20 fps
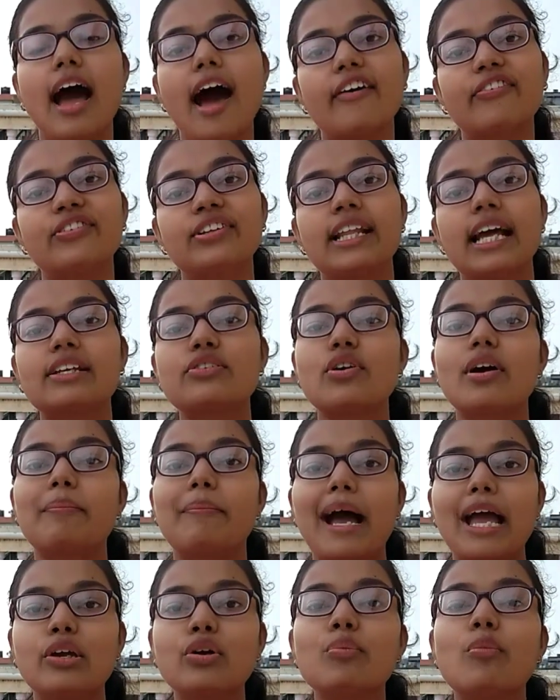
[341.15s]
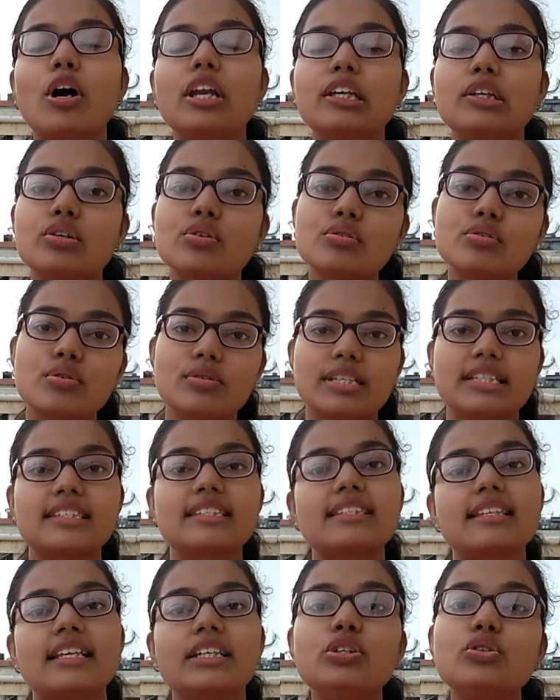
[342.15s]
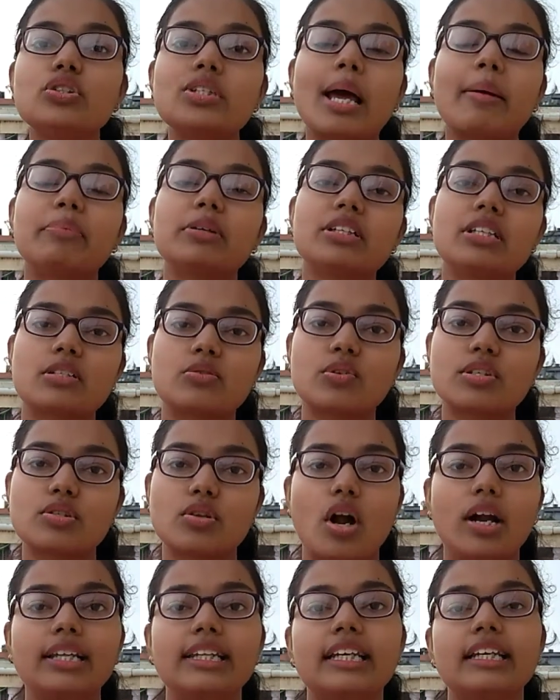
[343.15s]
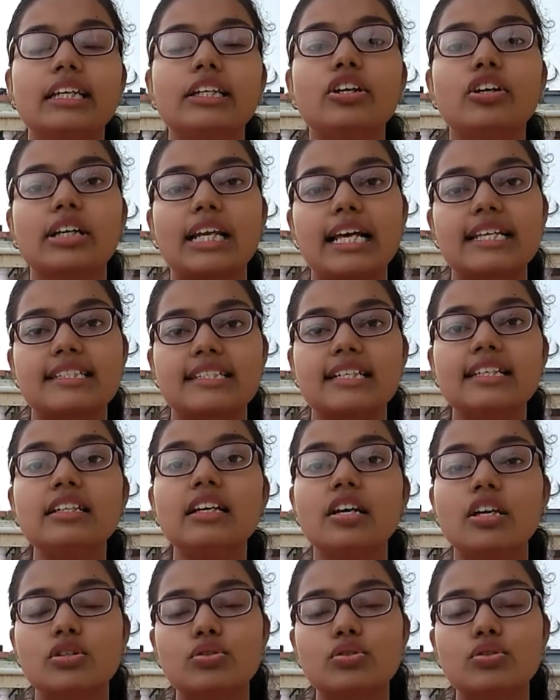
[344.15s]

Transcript: After that, you have biomolecules. So this is a new chapter. This was not there in your class 10.